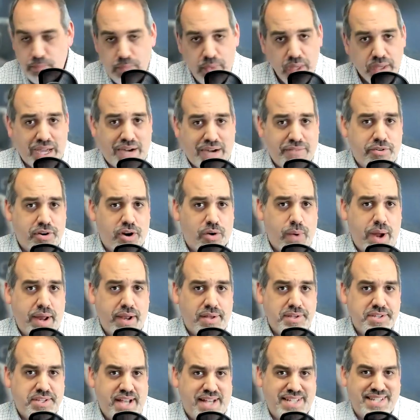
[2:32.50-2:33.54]
Governor
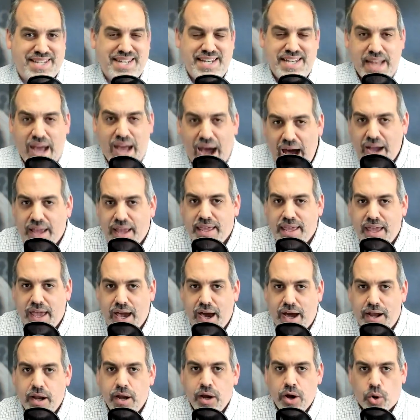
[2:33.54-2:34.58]
Reynolds has not
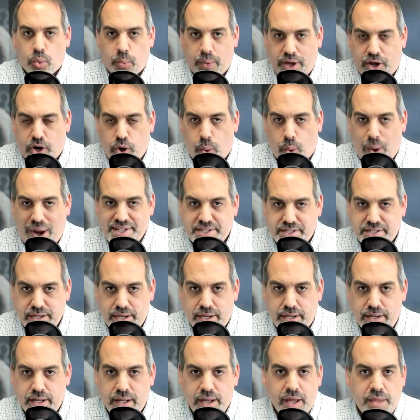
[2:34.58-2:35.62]
yet
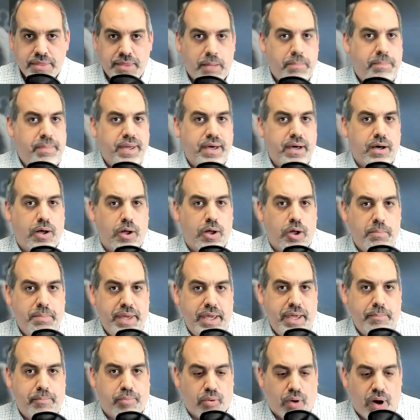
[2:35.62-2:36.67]
requested the bill
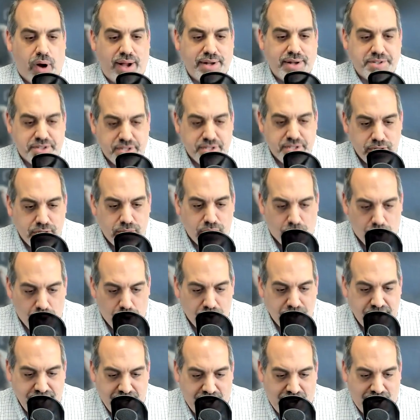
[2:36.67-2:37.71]
be brought to her
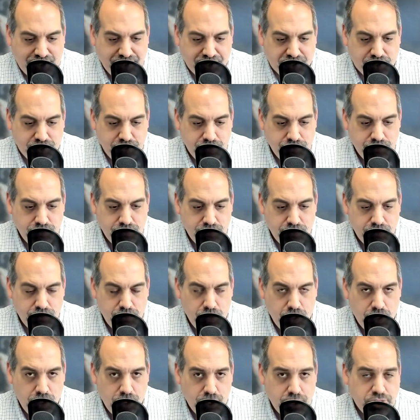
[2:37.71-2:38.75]
desk.
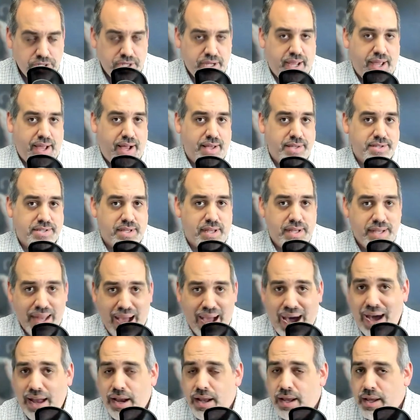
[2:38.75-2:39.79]
She has
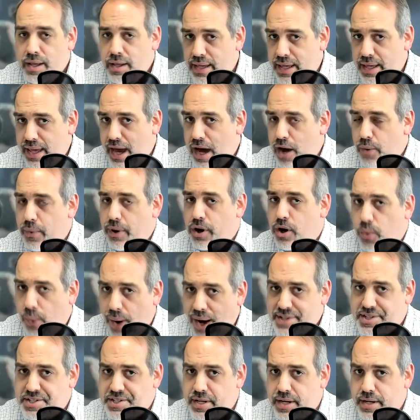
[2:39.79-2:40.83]
not yet
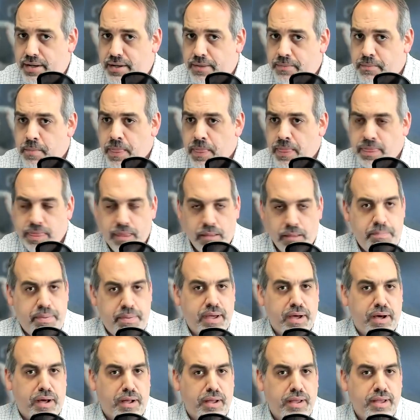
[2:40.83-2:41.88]
requested the
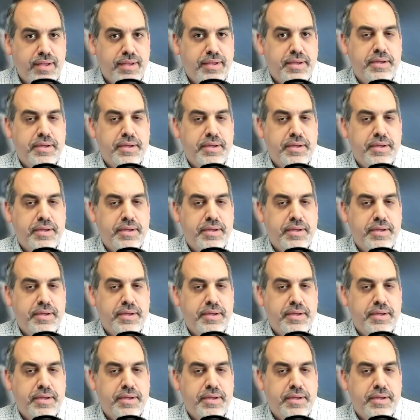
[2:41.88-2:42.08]
bill